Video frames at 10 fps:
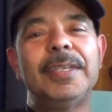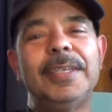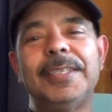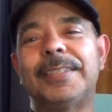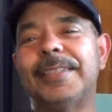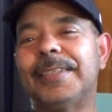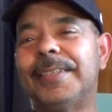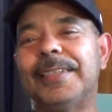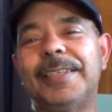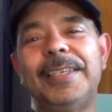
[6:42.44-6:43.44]
He
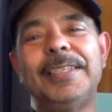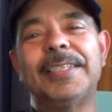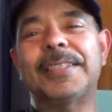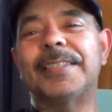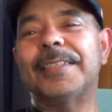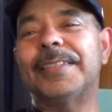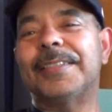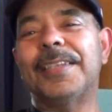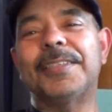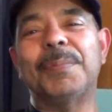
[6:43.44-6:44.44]
just
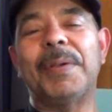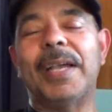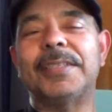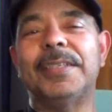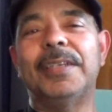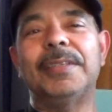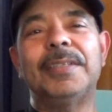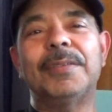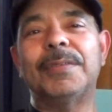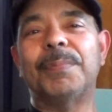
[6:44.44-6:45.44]
such a passionate
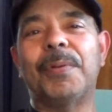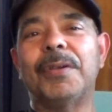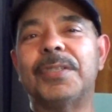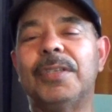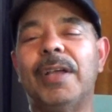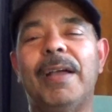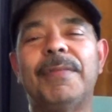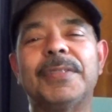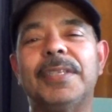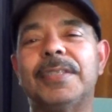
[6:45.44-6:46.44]
person.
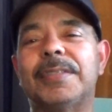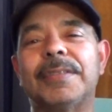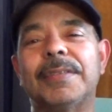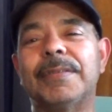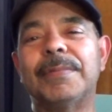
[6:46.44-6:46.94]
Ever since,